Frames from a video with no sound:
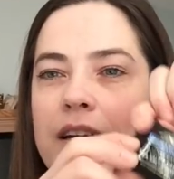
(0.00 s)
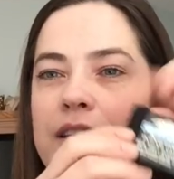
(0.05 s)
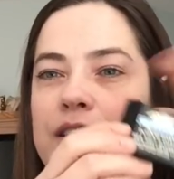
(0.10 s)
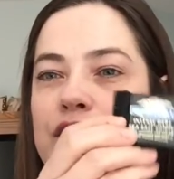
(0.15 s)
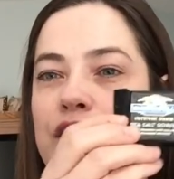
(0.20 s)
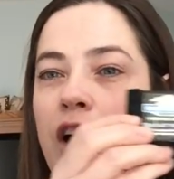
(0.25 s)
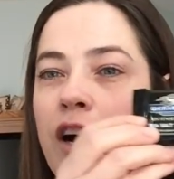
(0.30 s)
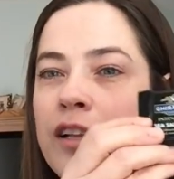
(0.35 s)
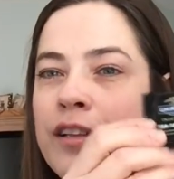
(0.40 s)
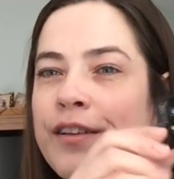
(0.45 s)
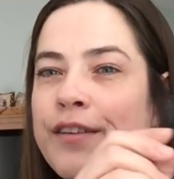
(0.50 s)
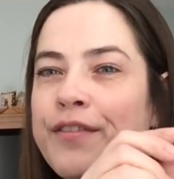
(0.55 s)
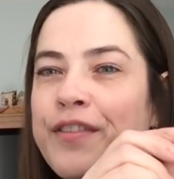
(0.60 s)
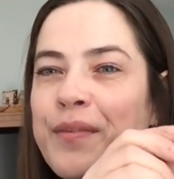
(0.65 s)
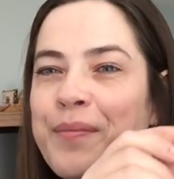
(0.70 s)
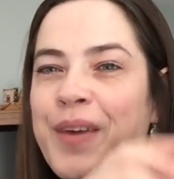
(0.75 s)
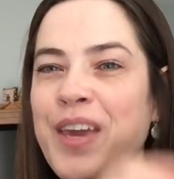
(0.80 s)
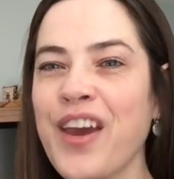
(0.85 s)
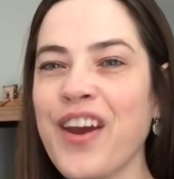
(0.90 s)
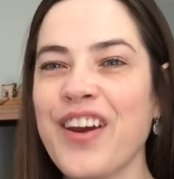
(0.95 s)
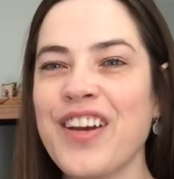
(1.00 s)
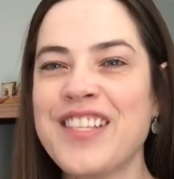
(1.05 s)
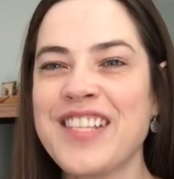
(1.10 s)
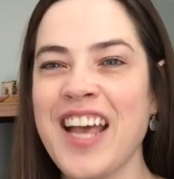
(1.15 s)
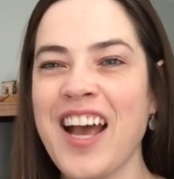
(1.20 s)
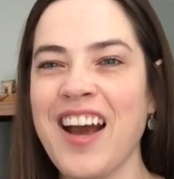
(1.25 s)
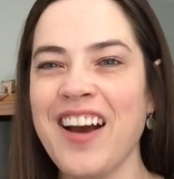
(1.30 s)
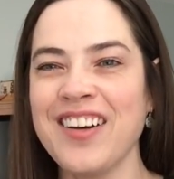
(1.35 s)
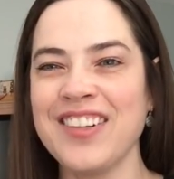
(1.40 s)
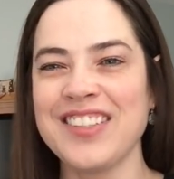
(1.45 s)
Chocolate from Carrie's
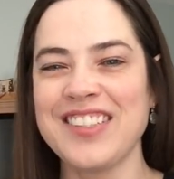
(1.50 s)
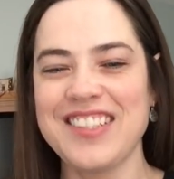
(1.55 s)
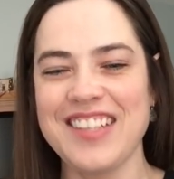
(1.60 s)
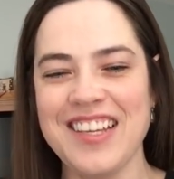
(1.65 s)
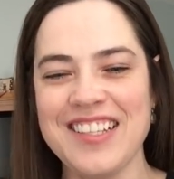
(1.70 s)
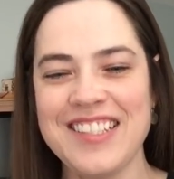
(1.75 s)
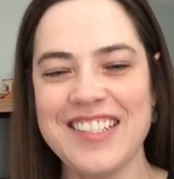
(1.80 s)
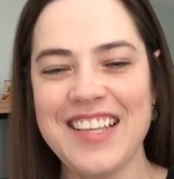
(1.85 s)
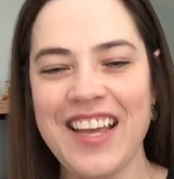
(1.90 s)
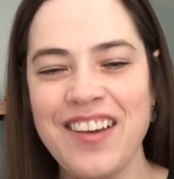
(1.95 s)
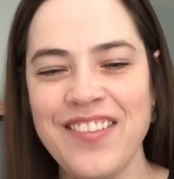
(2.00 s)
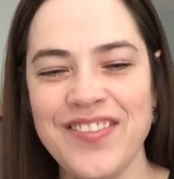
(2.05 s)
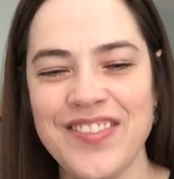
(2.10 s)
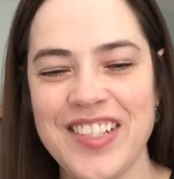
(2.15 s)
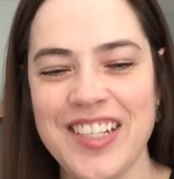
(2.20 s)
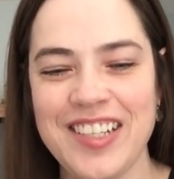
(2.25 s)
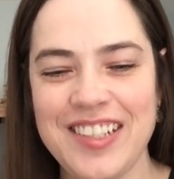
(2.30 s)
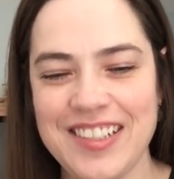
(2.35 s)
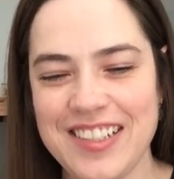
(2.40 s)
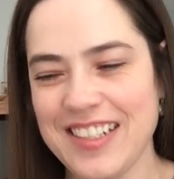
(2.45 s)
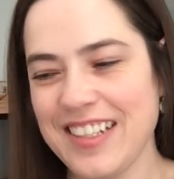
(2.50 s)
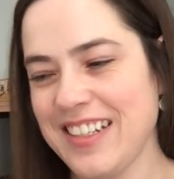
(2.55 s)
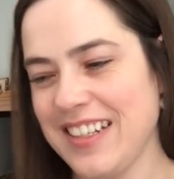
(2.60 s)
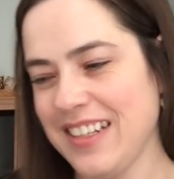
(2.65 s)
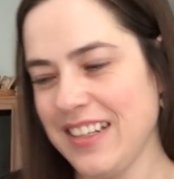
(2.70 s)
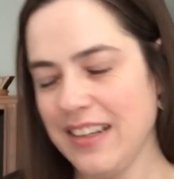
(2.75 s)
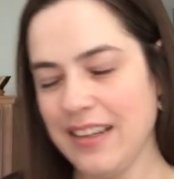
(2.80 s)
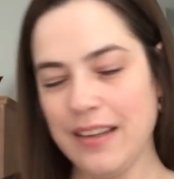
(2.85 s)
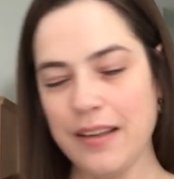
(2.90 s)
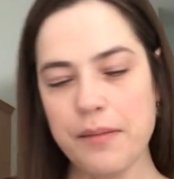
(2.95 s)
house. I saved it.
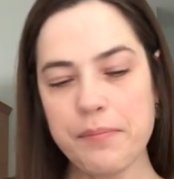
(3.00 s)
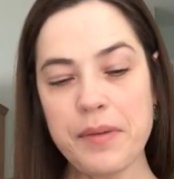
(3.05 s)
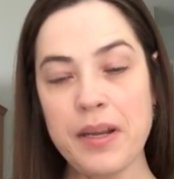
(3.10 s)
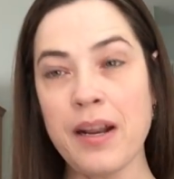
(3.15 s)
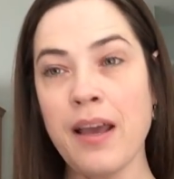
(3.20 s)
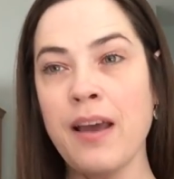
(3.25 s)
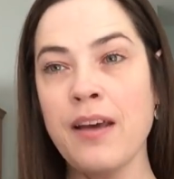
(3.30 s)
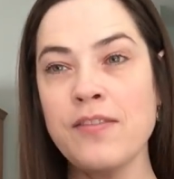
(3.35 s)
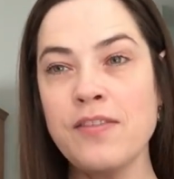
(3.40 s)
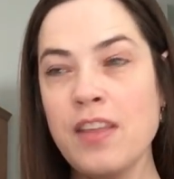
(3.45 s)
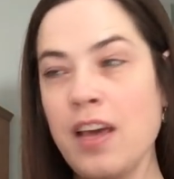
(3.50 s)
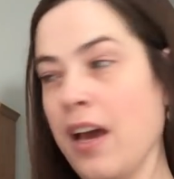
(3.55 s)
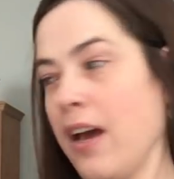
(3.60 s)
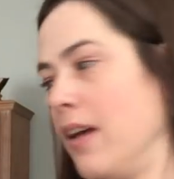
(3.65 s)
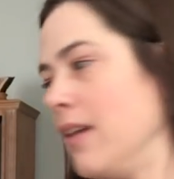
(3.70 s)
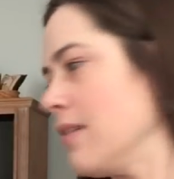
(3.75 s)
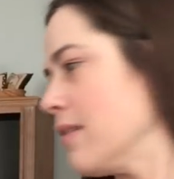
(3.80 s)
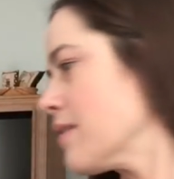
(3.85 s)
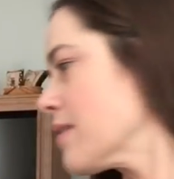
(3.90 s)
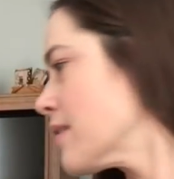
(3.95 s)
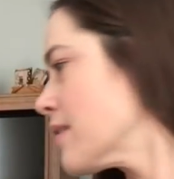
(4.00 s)
I'm gonna have that.